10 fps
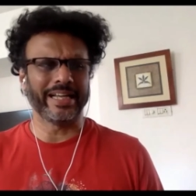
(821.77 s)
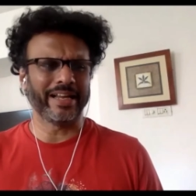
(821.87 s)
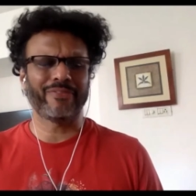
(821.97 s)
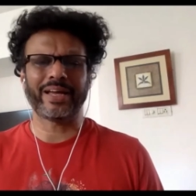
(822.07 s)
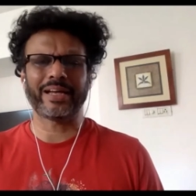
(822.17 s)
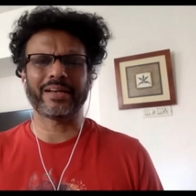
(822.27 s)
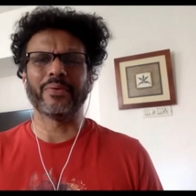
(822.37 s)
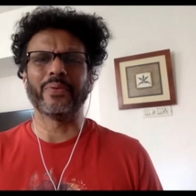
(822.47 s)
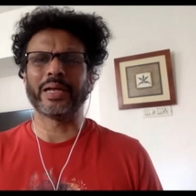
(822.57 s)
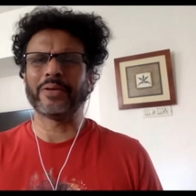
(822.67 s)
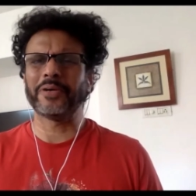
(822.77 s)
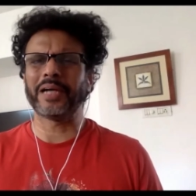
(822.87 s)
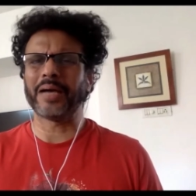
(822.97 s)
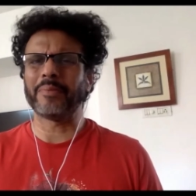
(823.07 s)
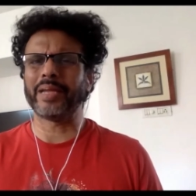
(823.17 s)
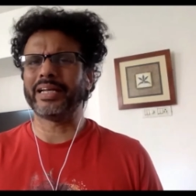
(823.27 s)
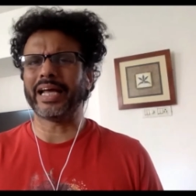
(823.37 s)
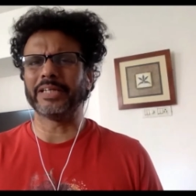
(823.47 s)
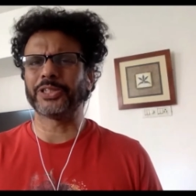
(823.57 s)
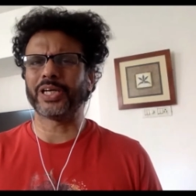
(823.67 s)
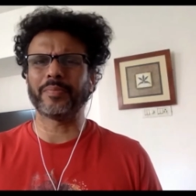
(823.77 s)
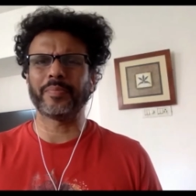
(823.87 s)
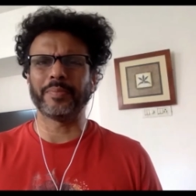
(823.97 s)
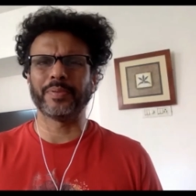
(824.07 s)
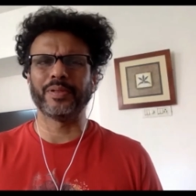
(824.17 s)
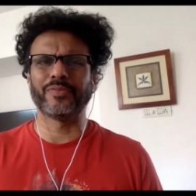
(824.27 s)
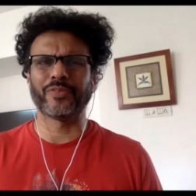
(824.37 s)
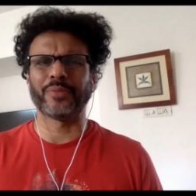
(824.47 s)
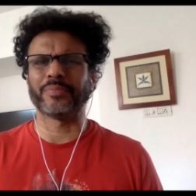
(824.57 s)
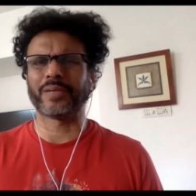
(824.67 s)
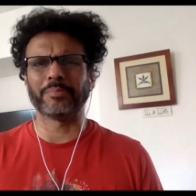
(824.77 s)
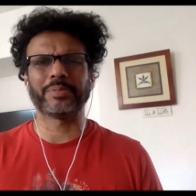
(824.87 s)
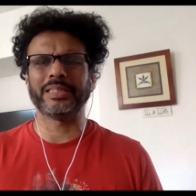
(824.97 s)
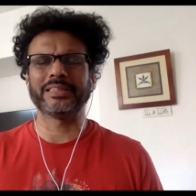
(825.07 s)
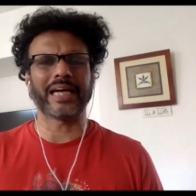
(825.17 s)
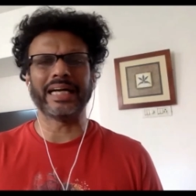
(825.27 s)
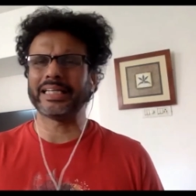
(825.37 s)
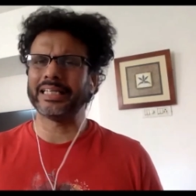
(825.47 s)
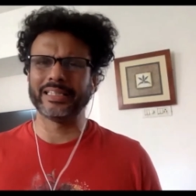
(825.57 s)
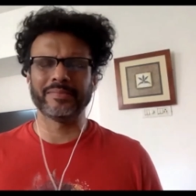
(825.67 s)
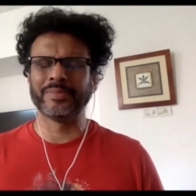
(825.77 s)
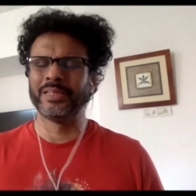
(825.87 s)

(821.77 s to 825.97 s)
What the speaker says: In fact, whenever I meet HR people from companies, I tell them,